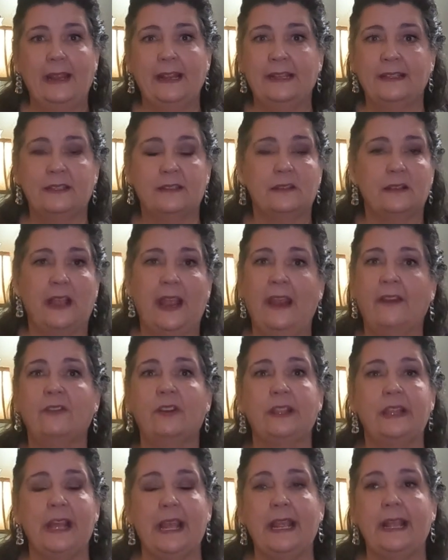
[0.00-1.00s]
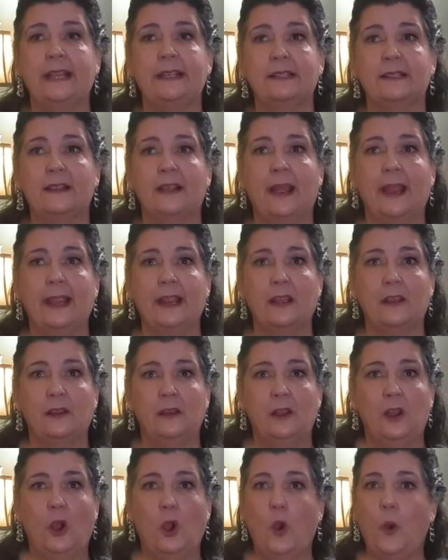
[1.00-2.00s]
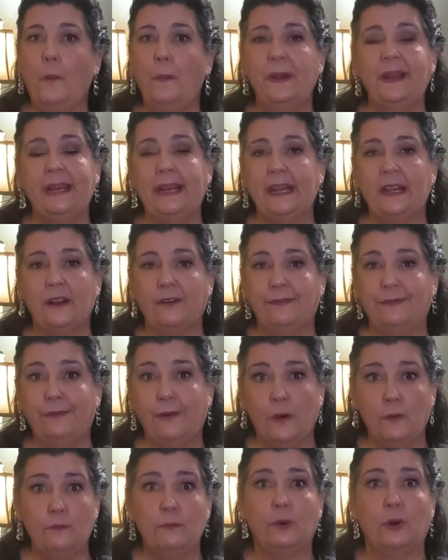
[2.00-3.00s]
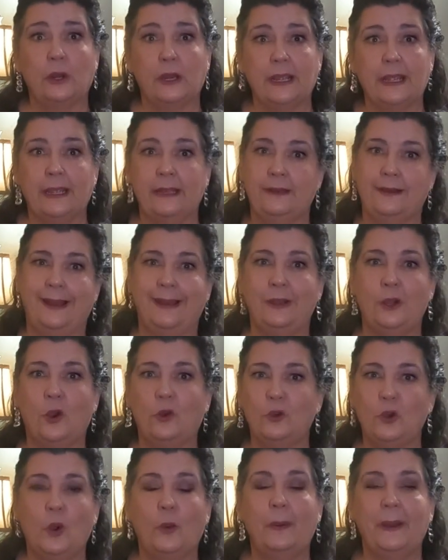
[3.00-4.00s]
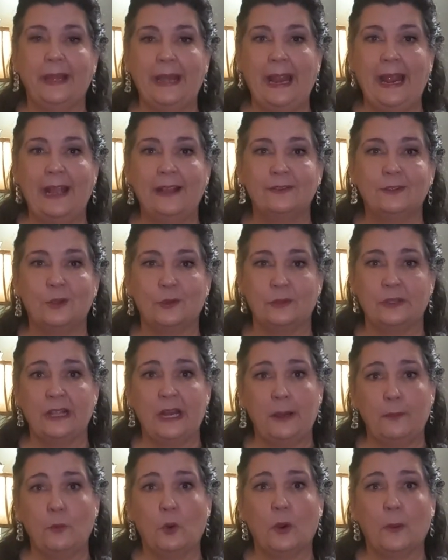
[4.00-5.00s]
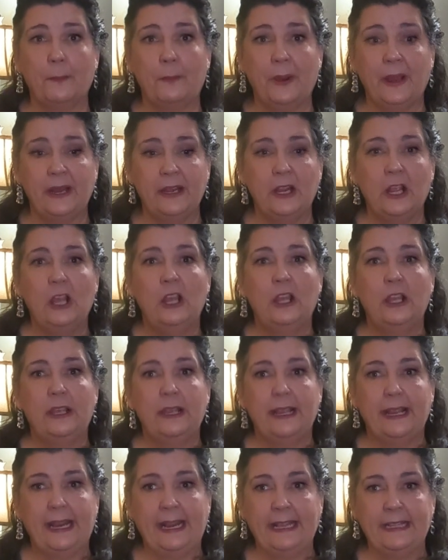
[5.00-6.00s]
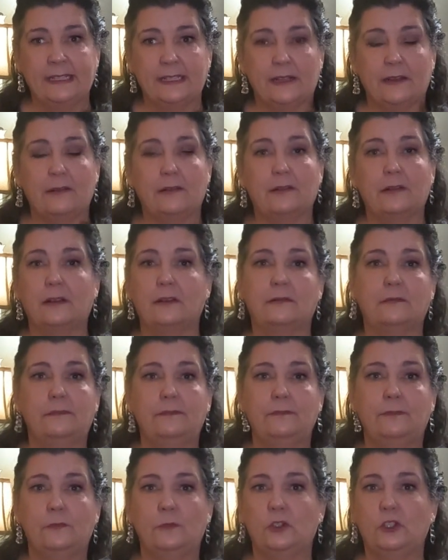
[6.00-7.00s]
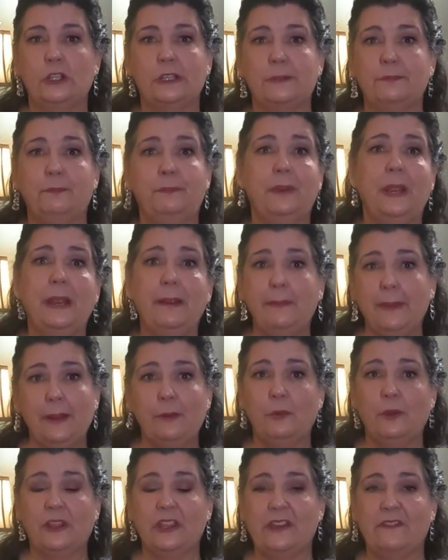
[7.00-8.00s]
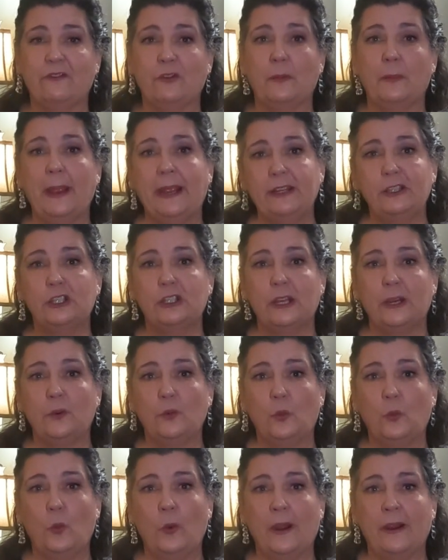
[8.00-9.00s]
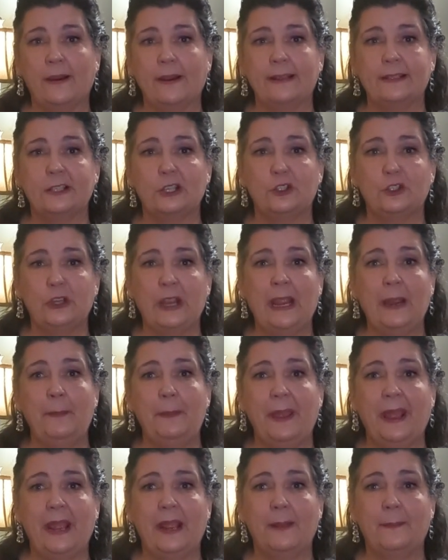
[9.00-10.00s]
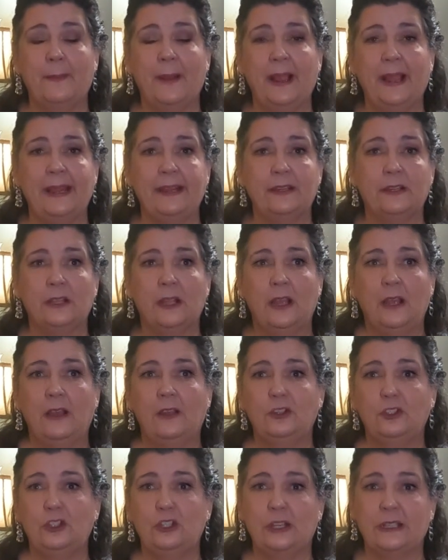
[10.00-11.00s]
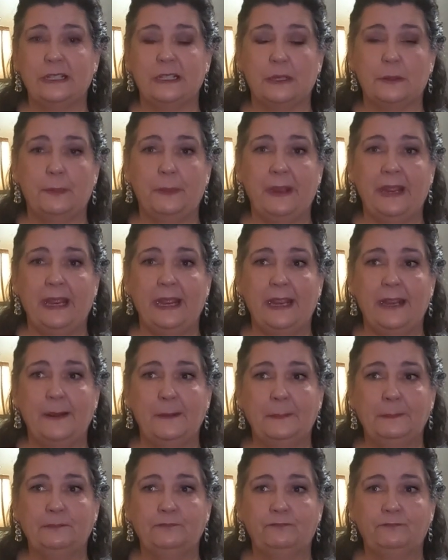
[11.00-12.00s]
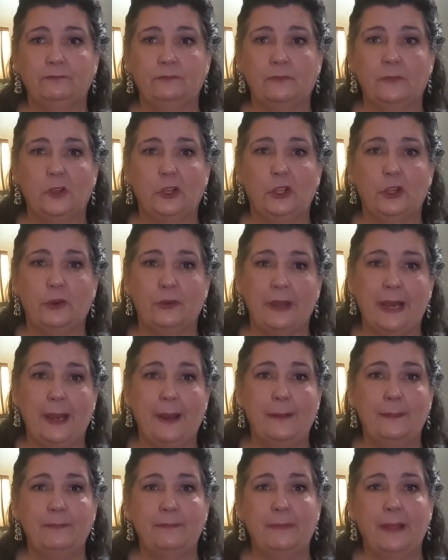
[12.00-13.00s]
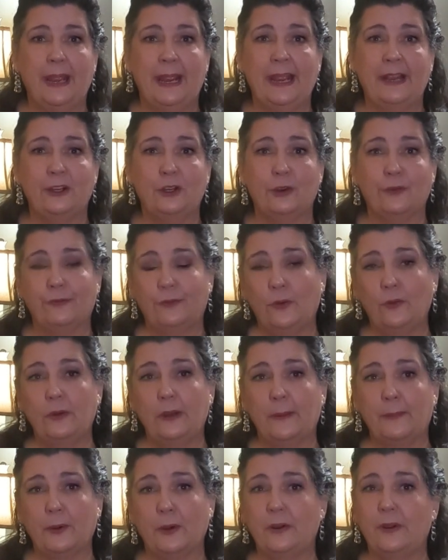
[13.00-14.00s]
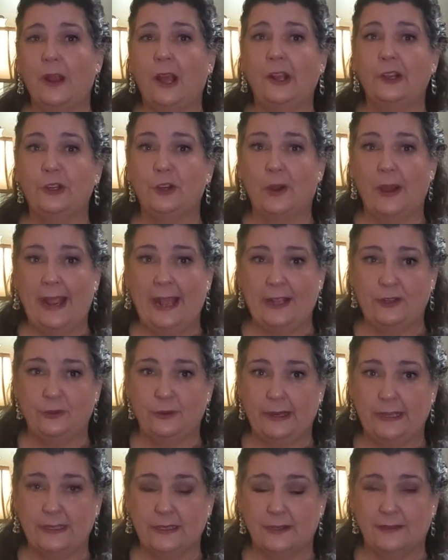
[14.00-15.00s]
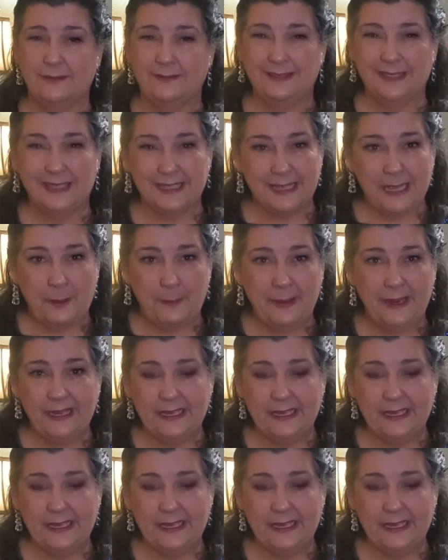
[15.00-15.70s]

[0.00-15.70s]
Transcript: is everything. It's like opening a phone book, and I know nobody has those anymore, but it's just beaming with information, whereas a JPEG might just be your name and your phone number, not your address. Does that